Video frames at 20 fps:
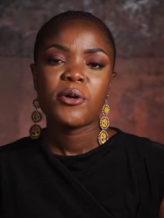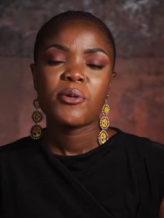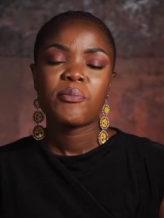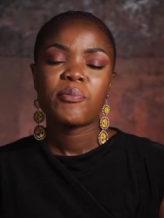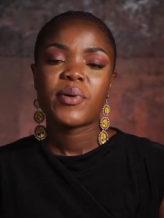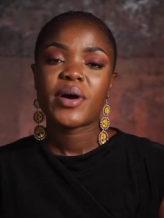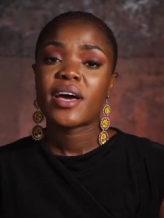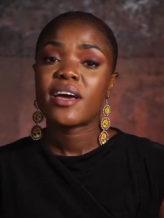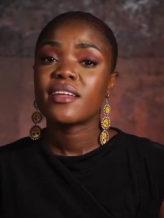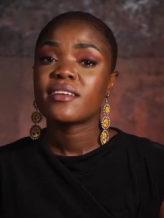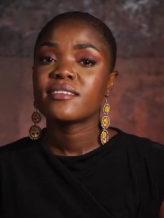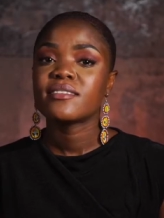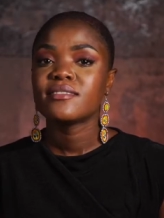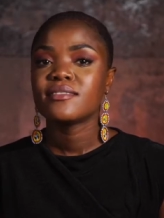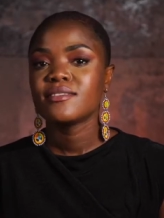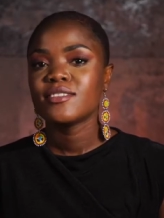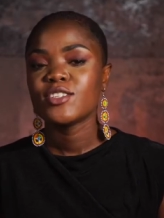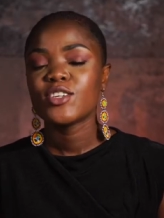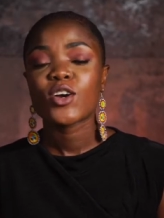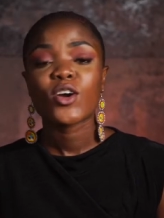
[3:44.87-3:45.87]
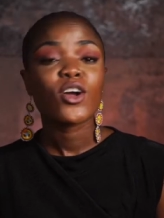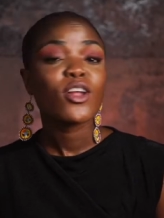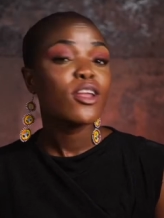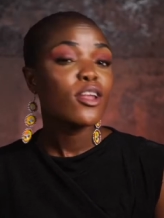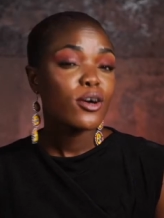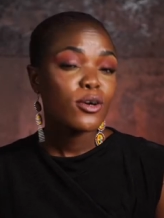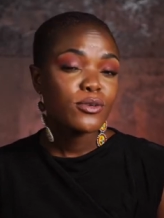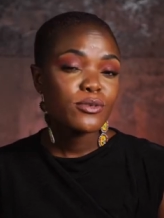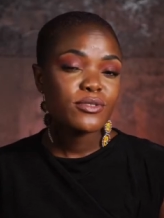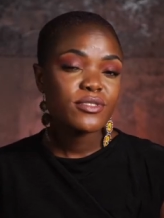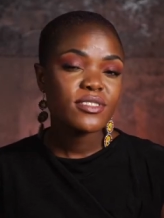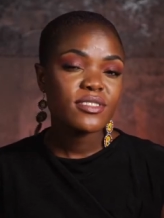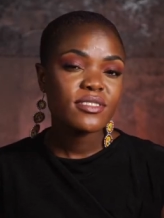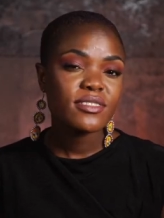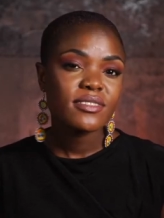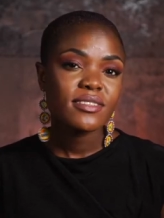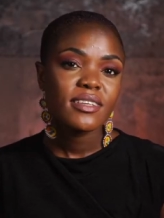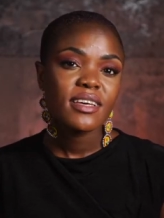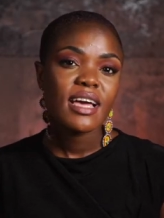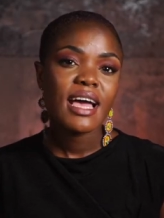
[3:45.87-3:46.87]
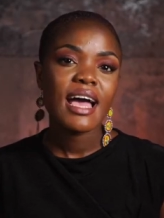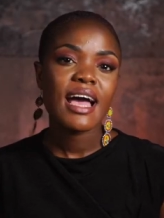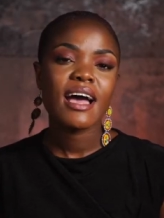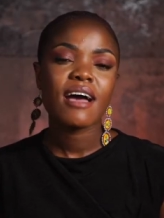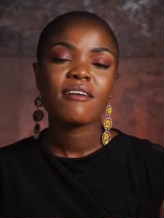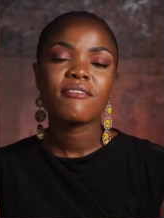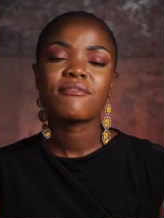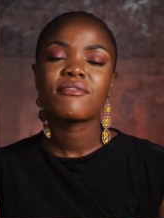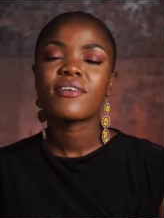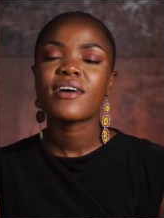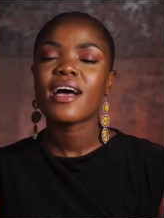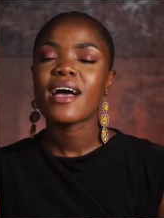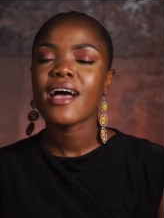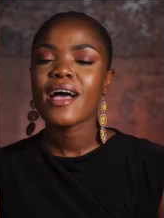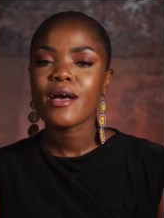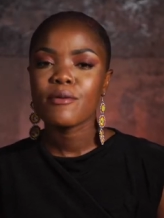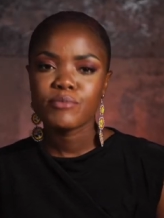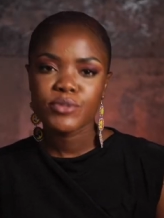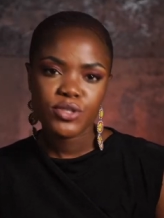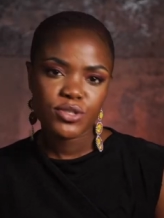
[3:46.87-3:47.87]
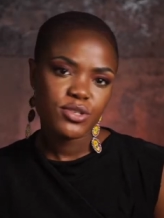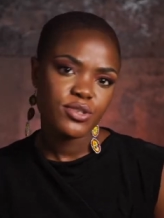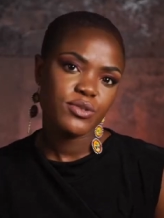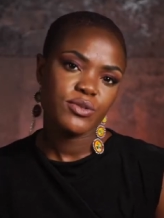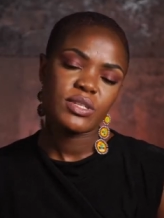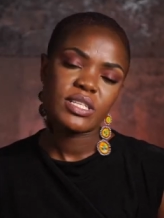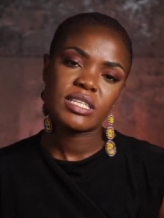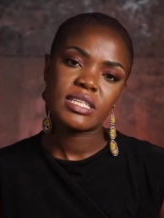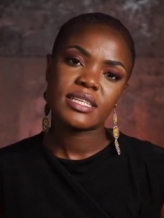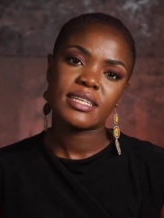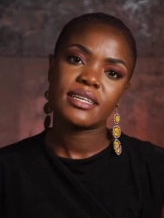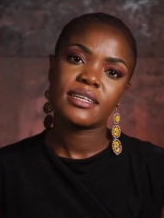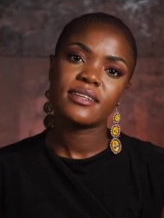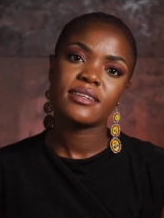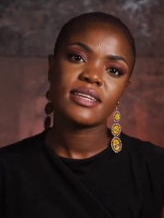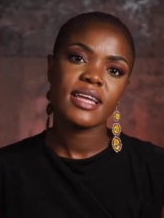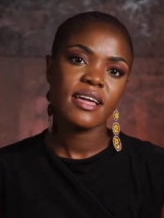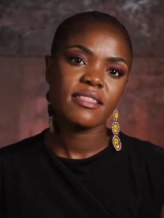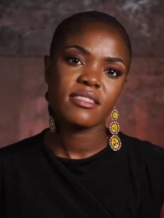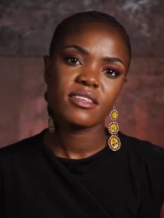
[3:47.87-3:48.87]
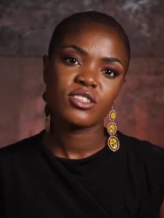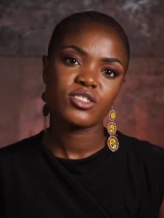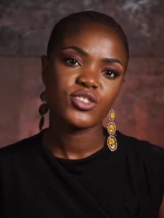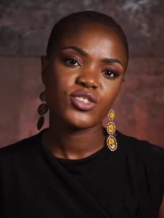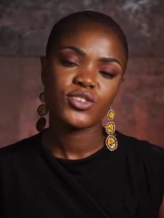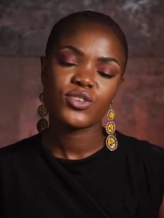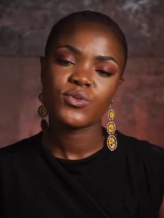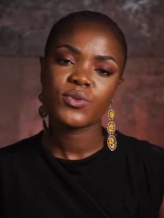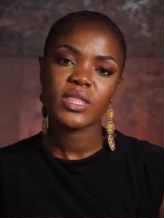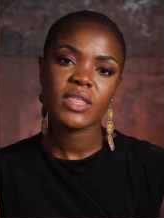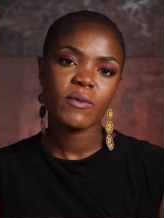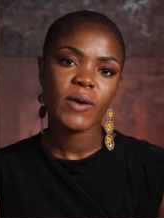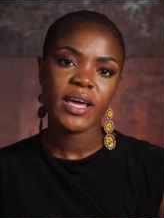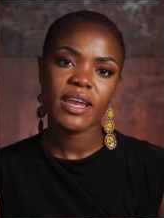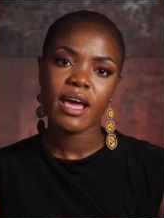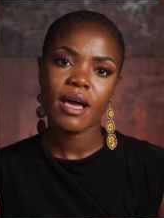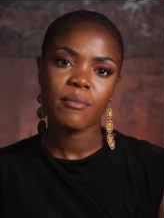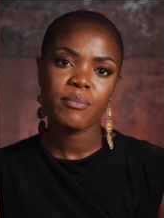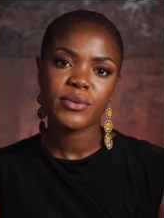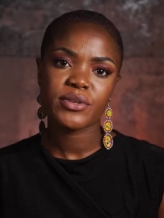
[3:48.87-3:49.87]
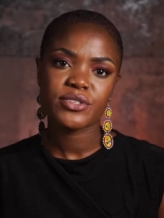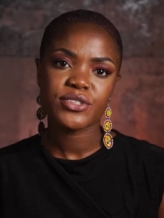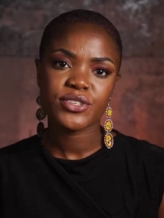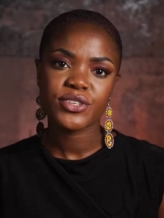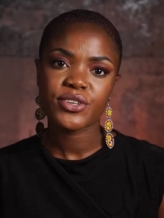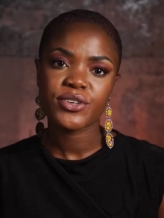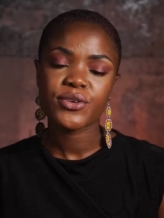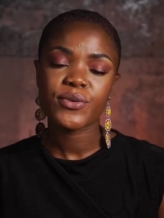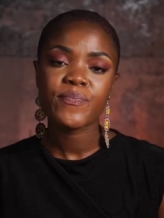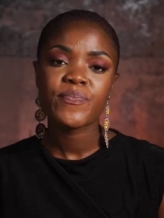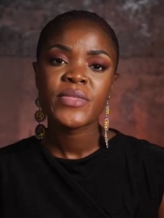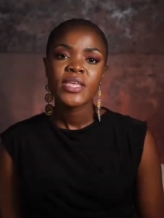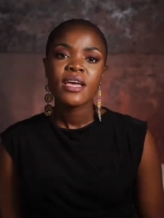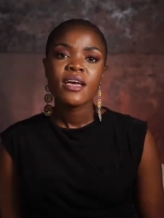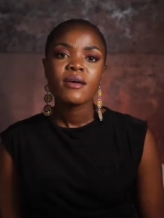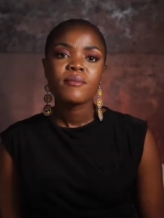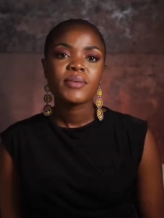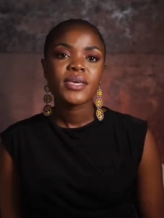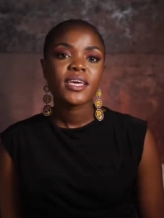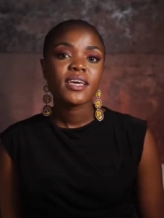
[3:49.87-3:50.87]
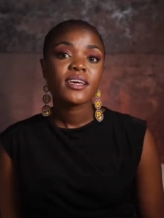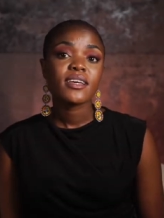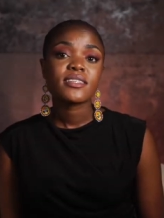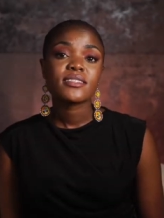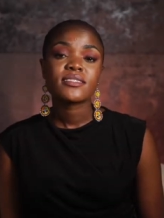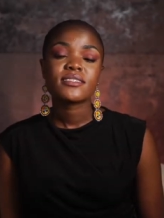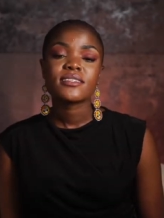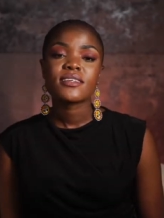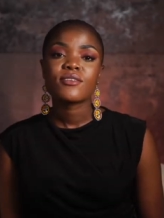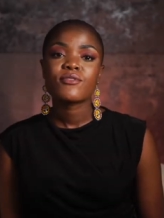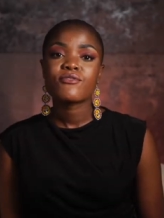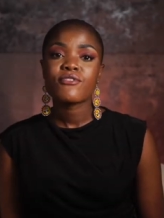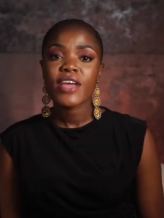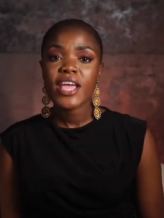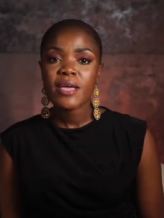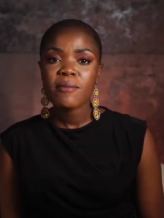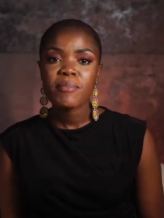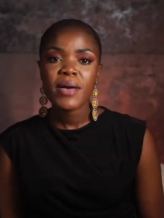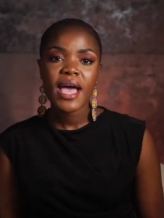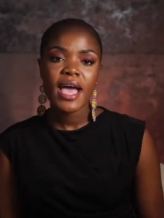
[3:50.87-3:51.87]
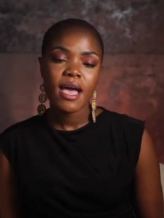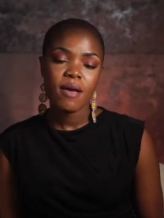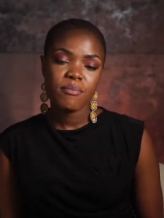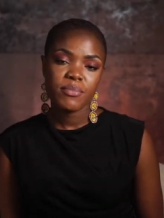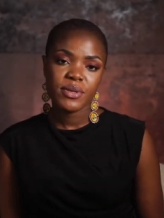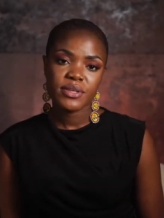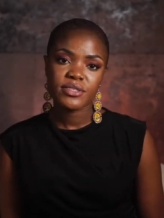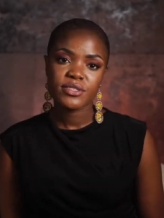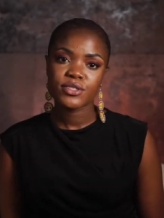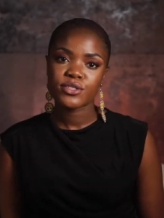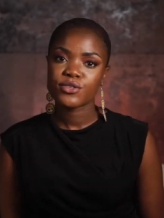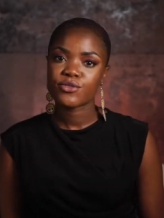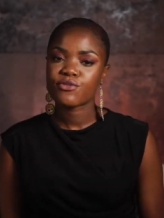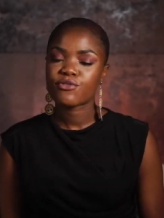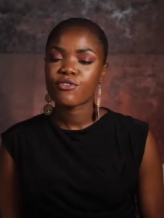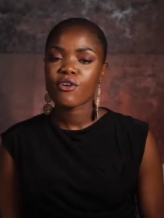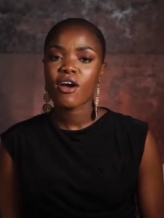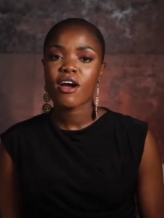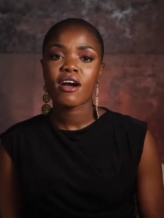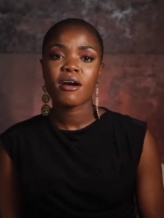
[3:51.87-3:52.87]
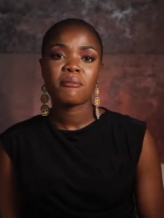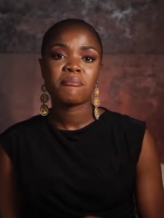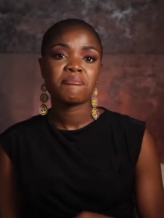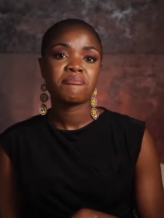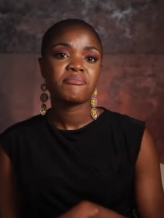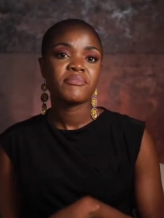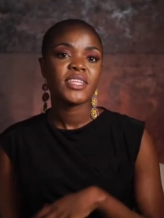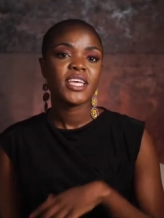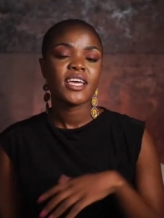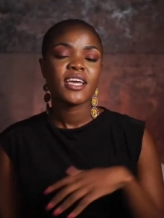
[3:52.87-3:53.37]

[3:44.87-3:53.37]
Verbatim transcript: But your clothes have absolutely nothing to do with what happened to you because rape happens from